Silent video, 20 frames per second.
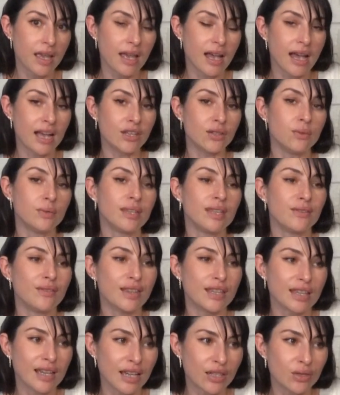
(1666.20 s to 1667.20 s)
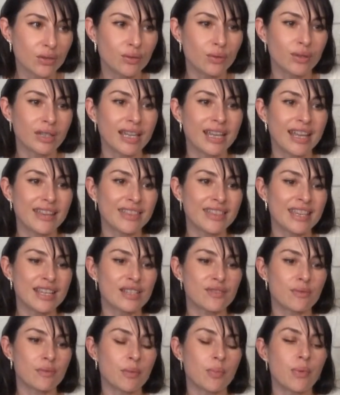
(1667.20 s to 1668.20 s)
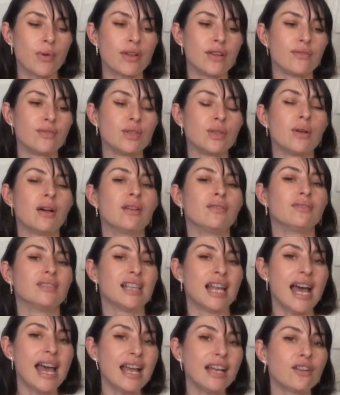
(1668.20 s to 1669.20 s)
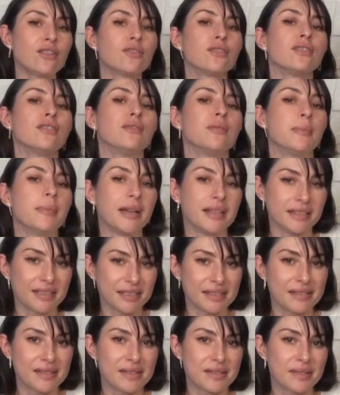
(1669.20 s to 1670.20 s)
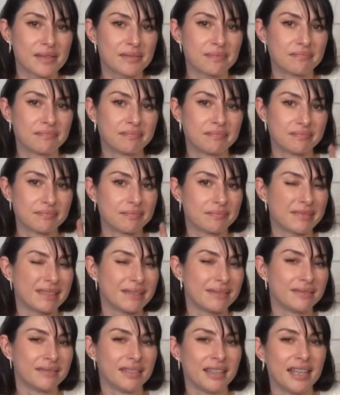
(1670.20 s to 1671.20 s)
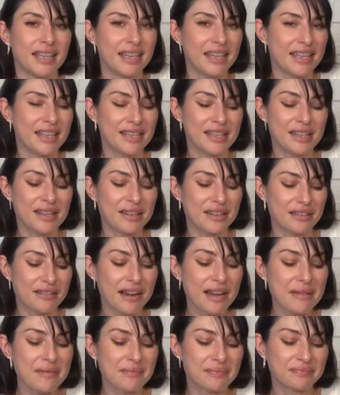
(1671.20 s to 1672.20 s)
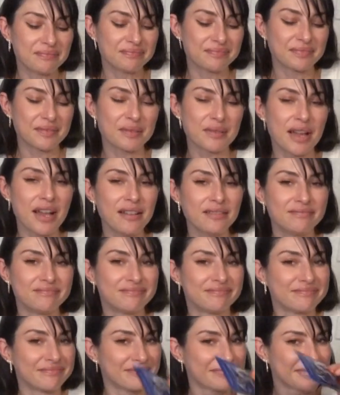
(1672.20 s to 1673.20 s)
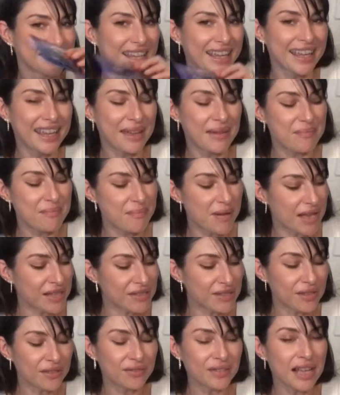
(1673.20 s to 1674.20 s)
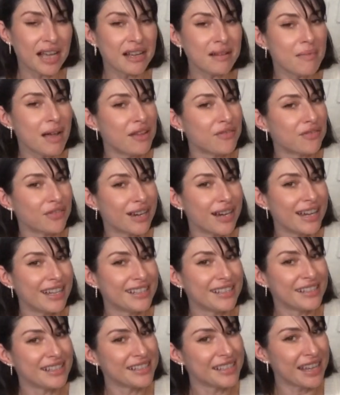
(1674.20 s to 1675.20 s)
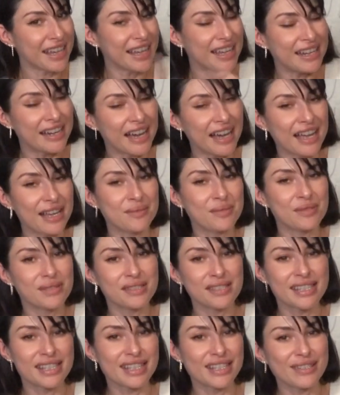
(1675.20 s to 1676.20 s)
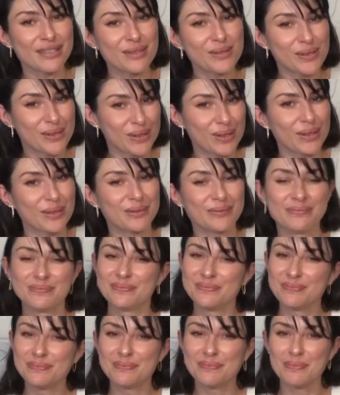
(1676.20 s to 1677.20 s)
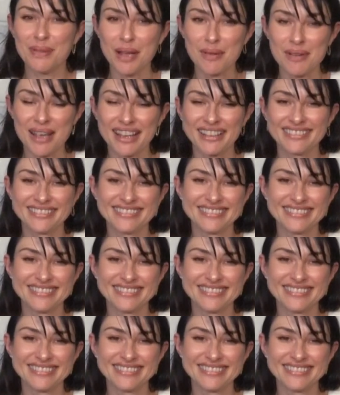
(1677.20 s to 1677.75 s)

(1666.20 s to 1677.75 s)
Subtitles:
Are you looking at things from a point of view of lack or of abundance? All right. Well, best of luck, my friends, and I will see you soon. Bye-bye.